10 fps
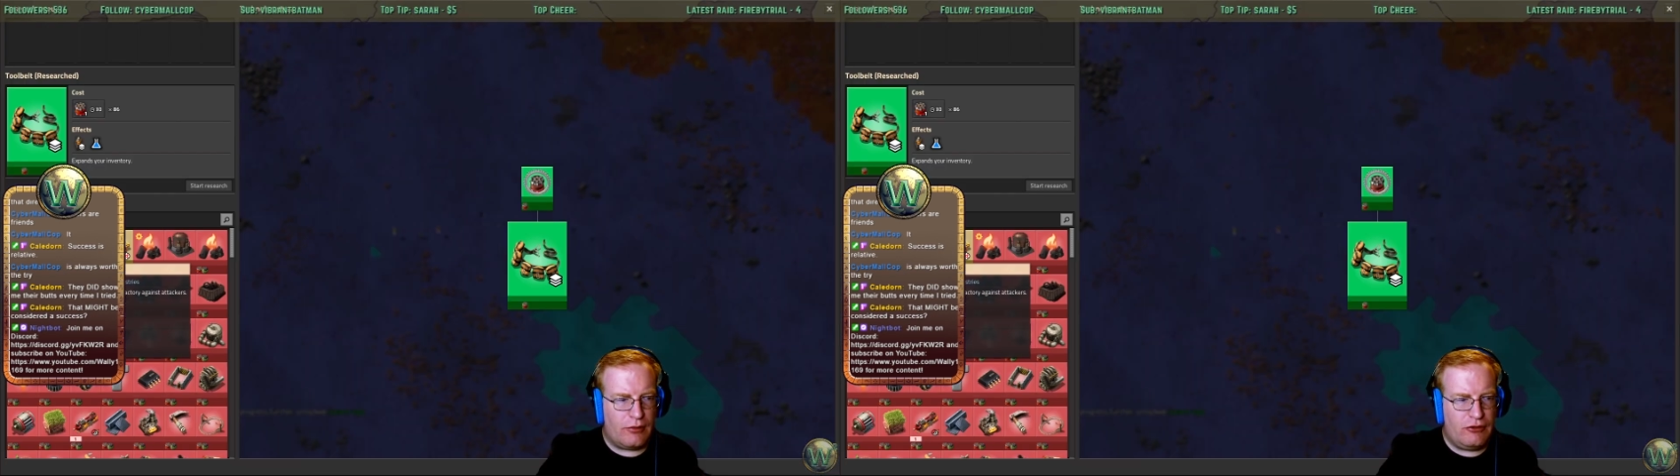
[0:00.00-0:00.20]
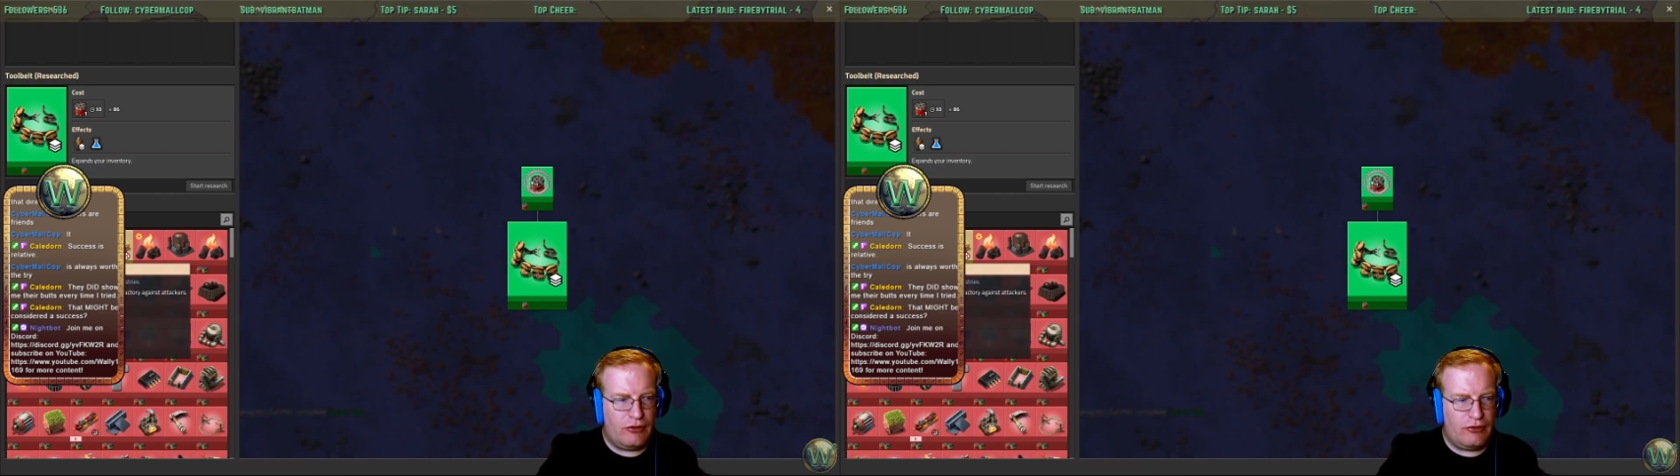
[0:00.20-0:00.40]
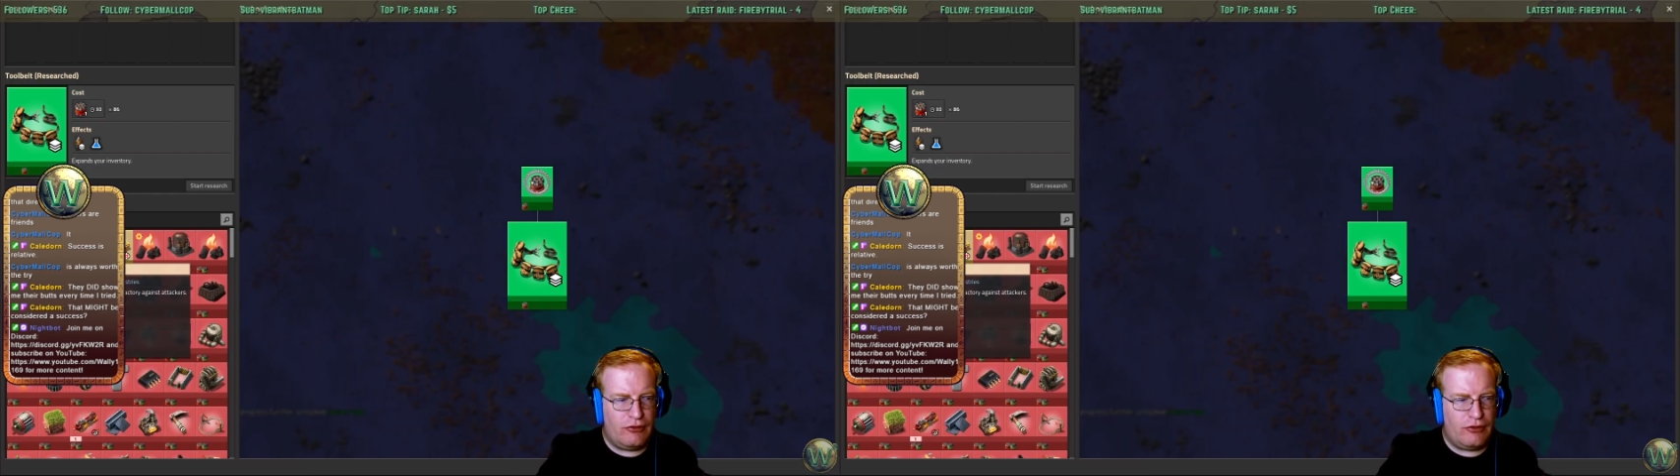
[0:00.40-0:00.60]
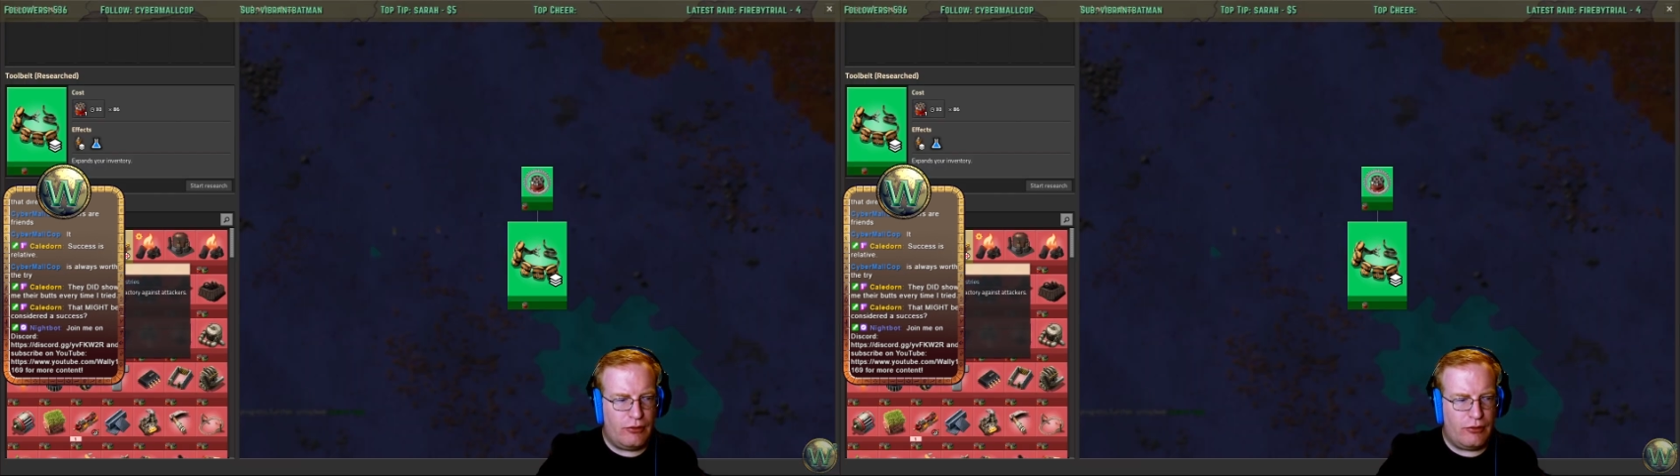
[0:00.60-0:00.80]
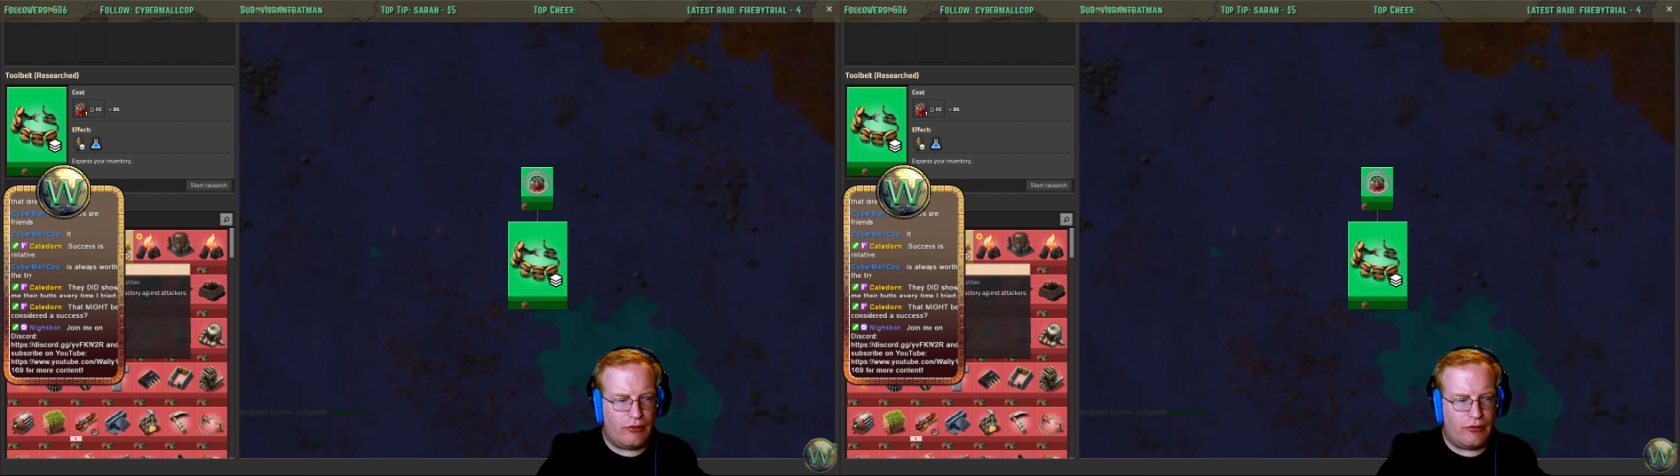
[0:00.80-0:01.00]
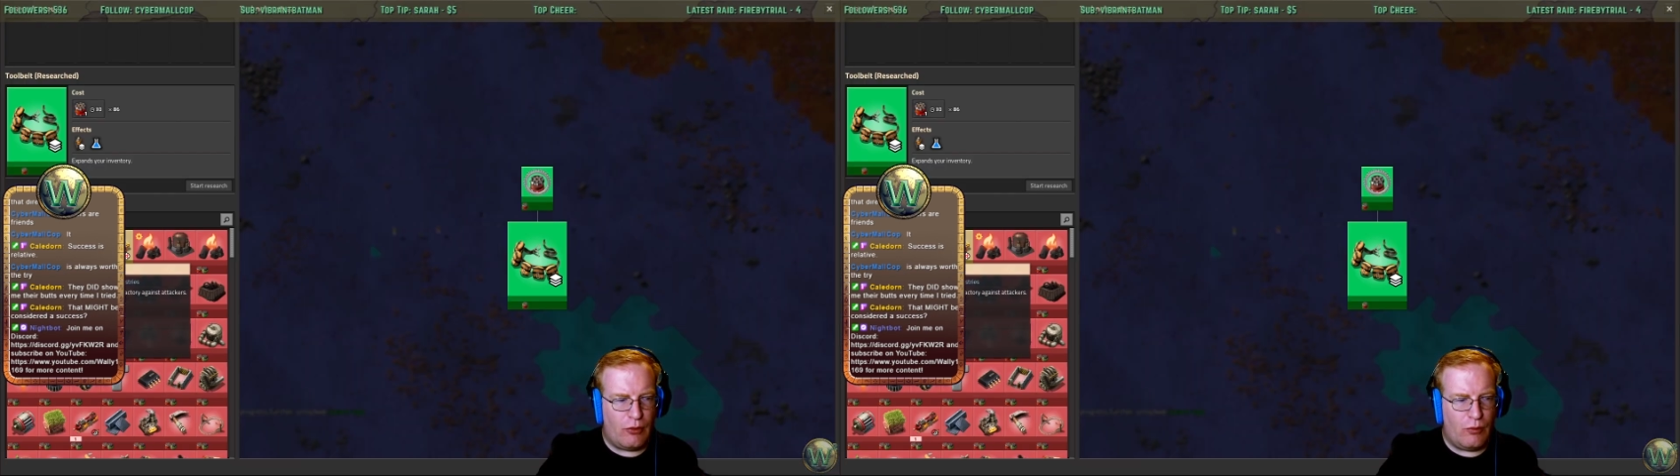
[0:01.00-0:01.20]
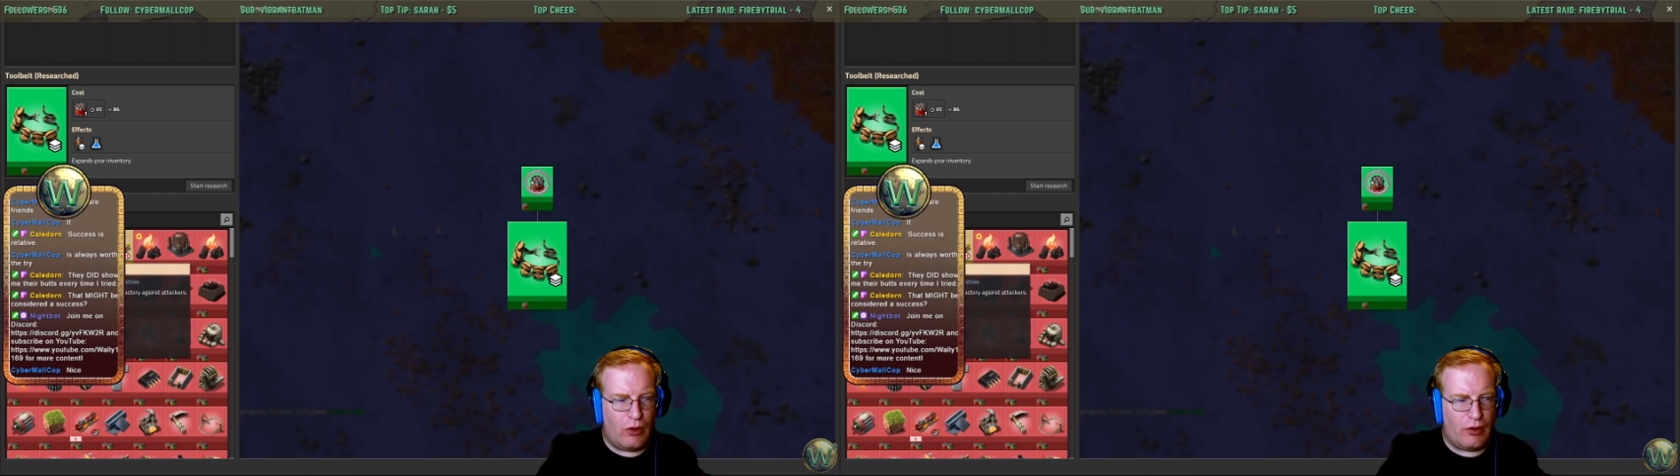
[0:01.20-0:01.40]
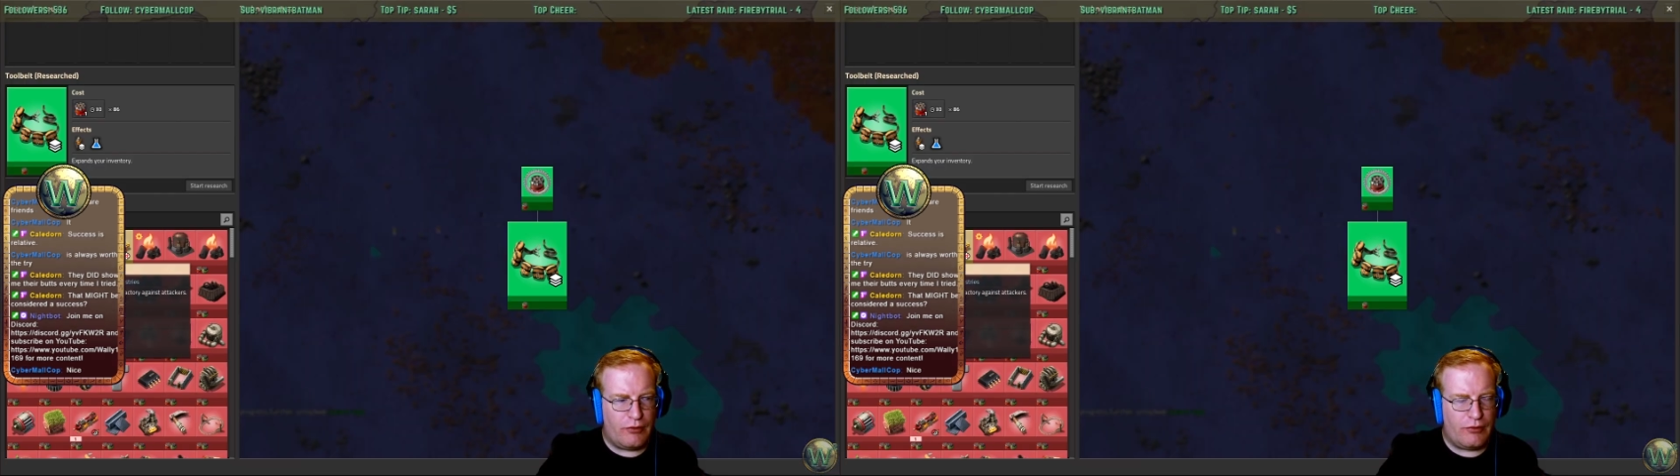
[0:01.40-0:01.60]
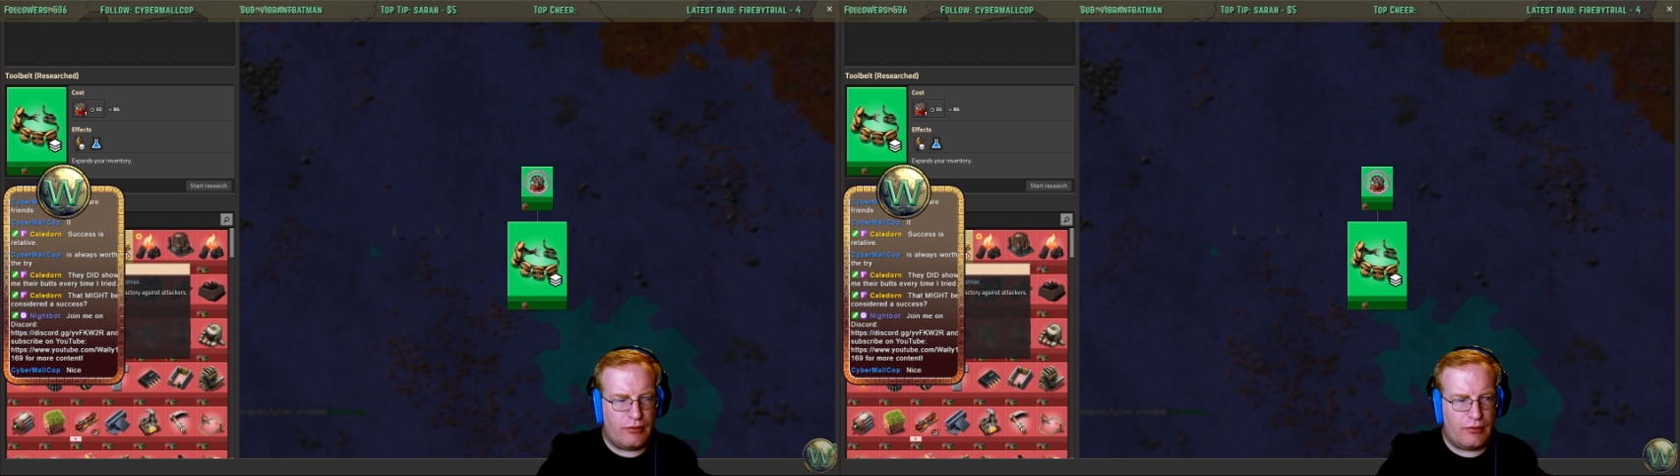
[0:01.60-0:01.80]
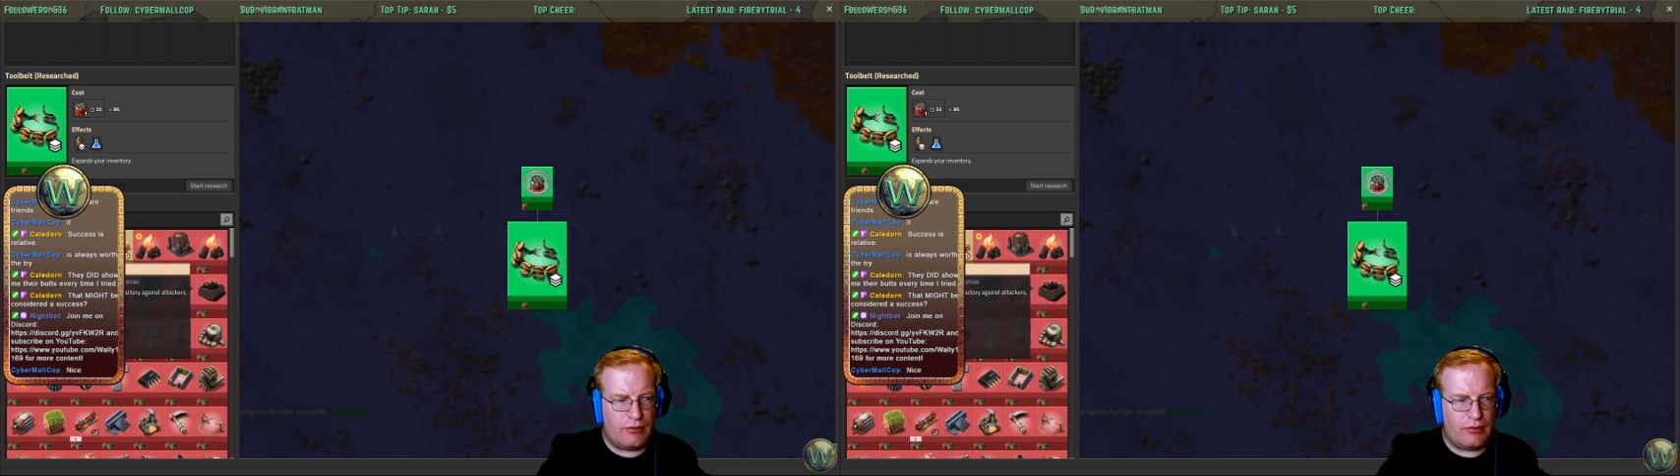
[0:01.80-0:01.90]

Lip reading: we should do the stone walls,